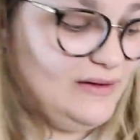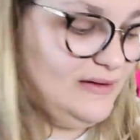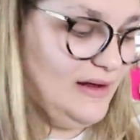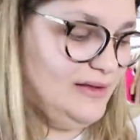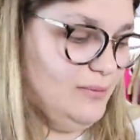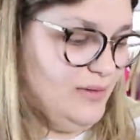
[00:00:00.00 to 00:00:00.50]
at
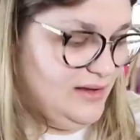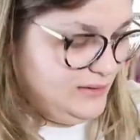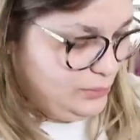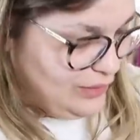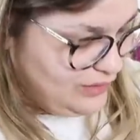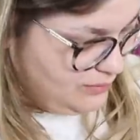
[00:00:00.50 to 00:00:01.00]
this at the
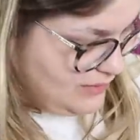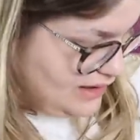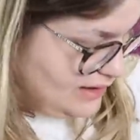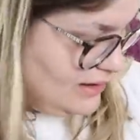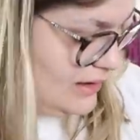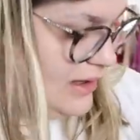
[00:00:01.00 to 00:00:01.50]
bins with
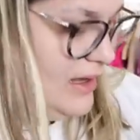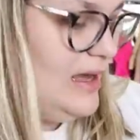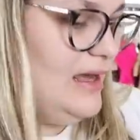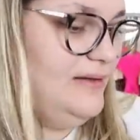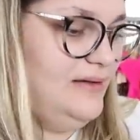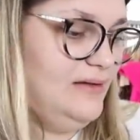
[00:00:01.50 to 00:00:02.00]
me
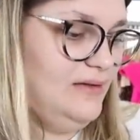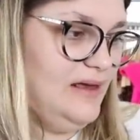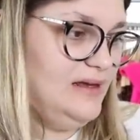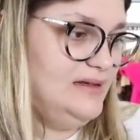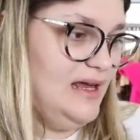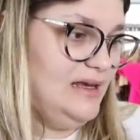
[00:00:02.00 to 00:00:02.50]
and said that
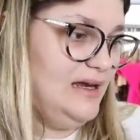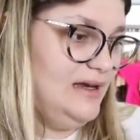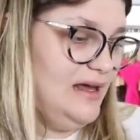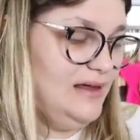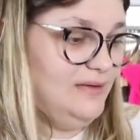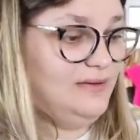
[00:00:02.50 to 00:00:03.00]
they dated
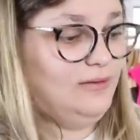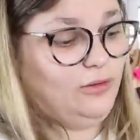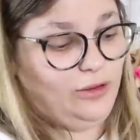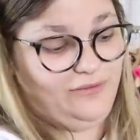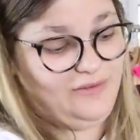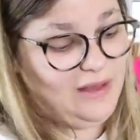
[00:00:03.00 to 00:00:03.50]
it,
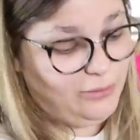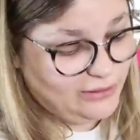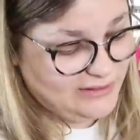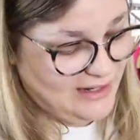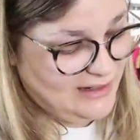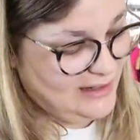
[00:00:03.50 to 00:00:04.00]
or if they were
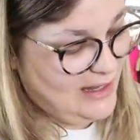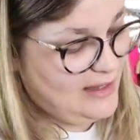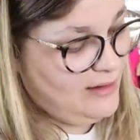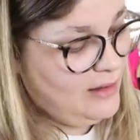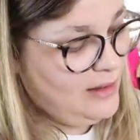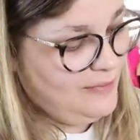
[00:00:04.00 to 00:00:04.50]
dating
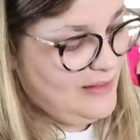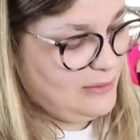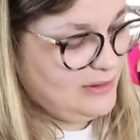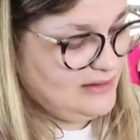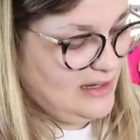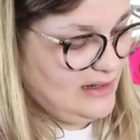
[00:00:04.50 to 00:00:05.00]
it, they
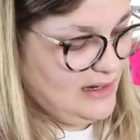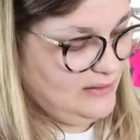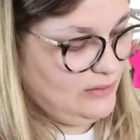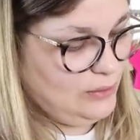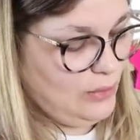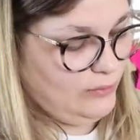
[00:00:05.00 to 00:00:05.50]
would date it
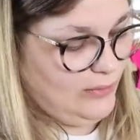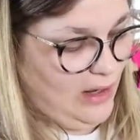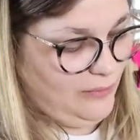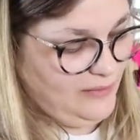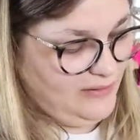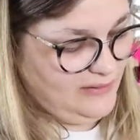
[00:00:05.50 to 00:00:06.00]
to
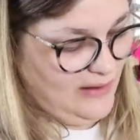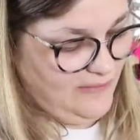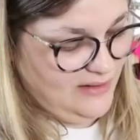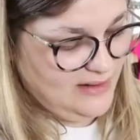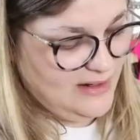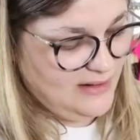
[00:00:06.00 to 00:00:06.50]
around the
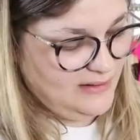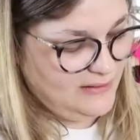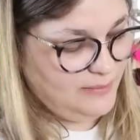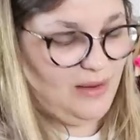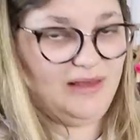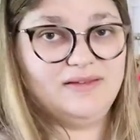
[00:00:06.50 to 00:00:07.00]

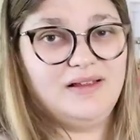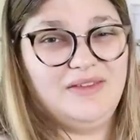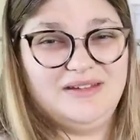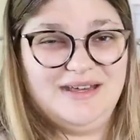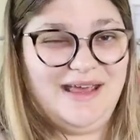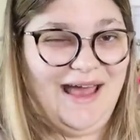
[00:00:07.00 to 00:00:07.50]
70s based on
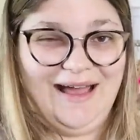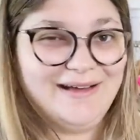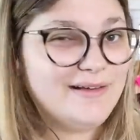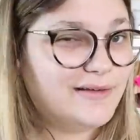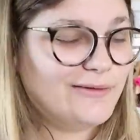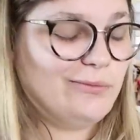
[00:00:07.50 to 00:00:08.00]
the
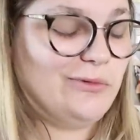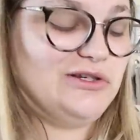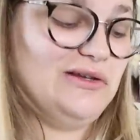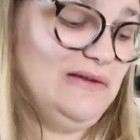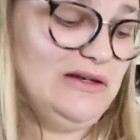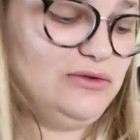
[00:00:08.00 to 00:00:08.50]
tags,
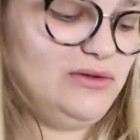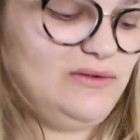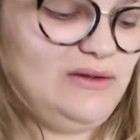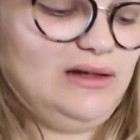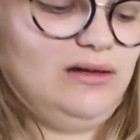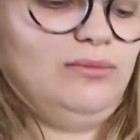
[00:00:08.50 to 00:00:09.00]
which is
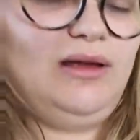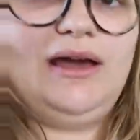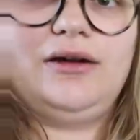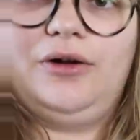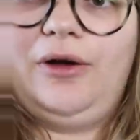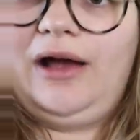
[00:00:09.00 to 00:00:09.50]
interesting to me. I
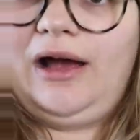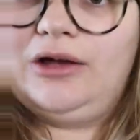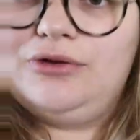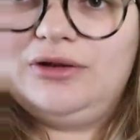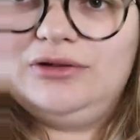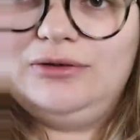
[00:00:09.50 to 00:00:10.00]
don't know how
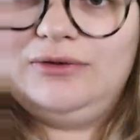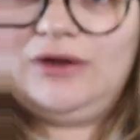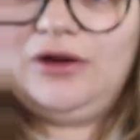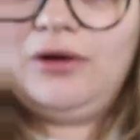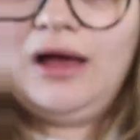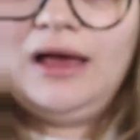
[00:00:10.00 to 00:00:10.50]
you can do
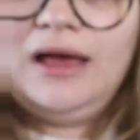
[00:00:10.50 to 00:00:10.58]
so.